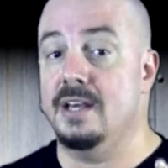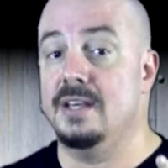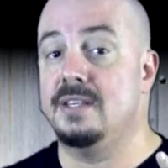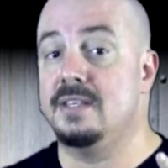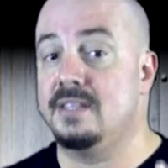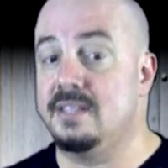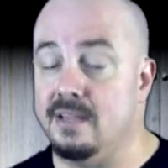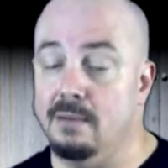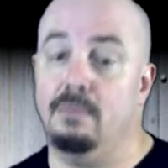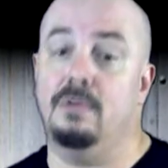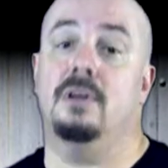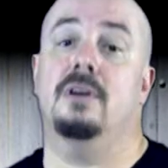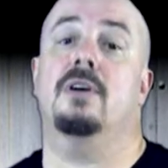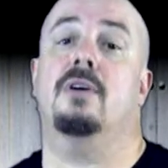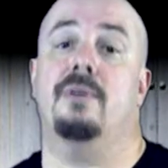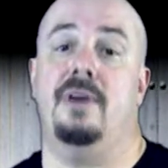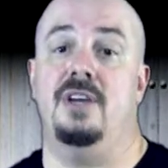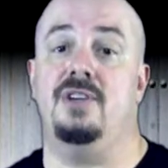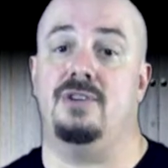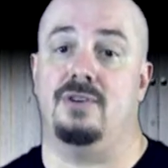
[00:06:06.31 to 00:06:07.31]
similar
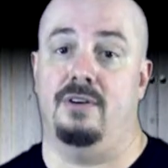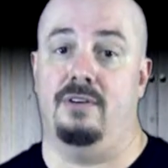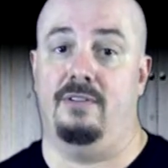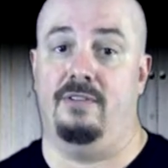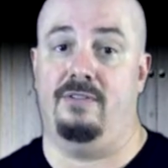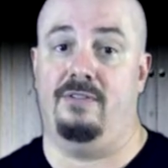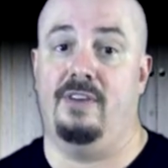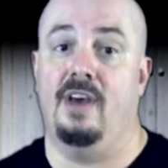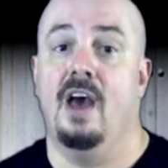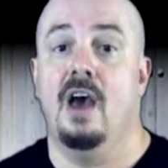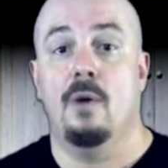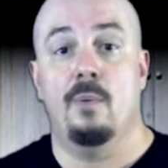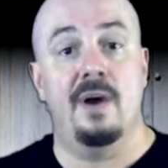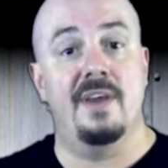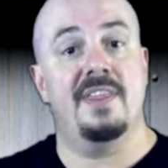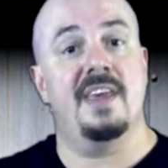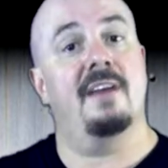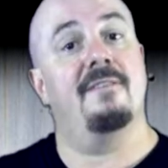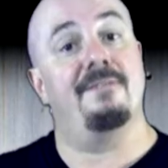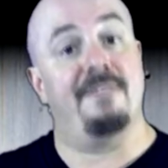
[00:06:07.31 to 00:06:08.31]
creatures when
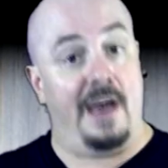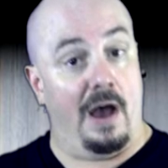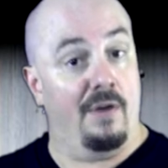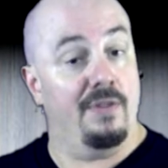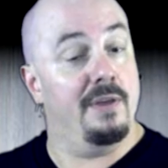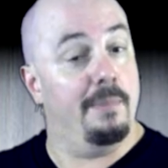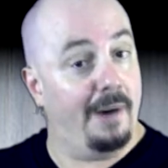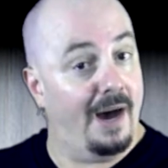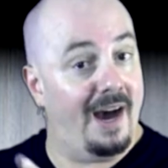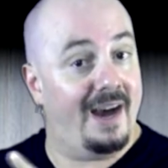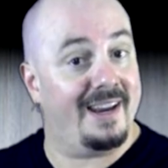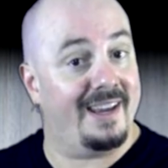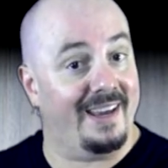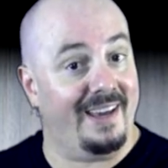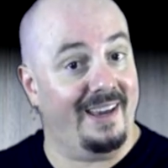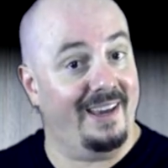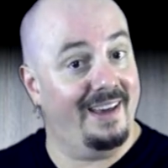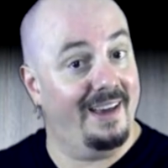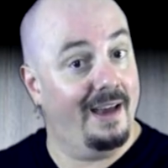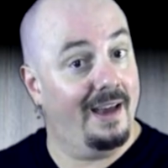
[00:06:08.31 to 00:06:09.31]
they had found the
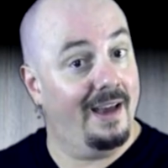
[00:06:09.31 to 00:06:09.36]
body.